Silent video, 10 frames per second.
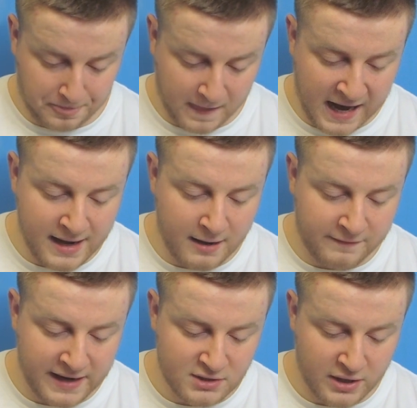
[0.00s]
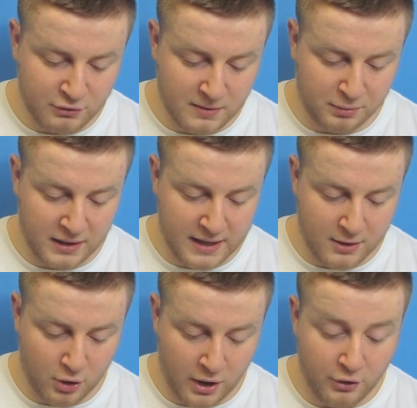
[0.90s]
Any advice on how
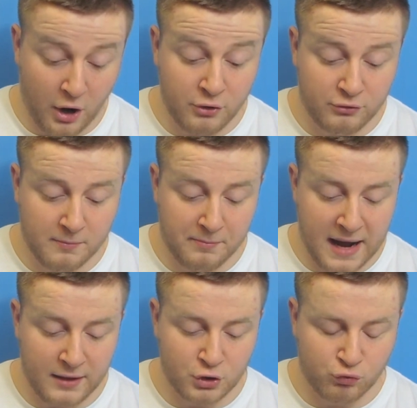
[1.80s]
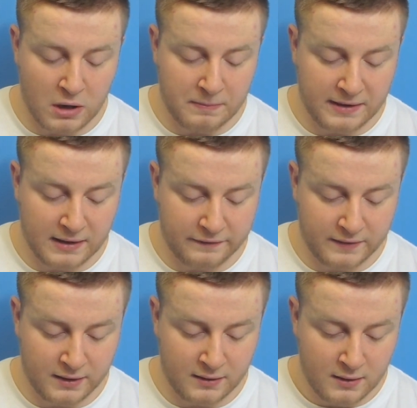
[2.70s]
to balance rugby and
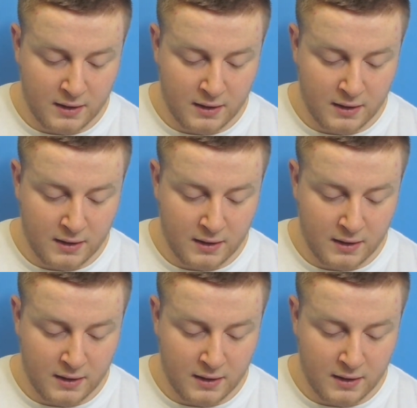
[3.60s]
lifting?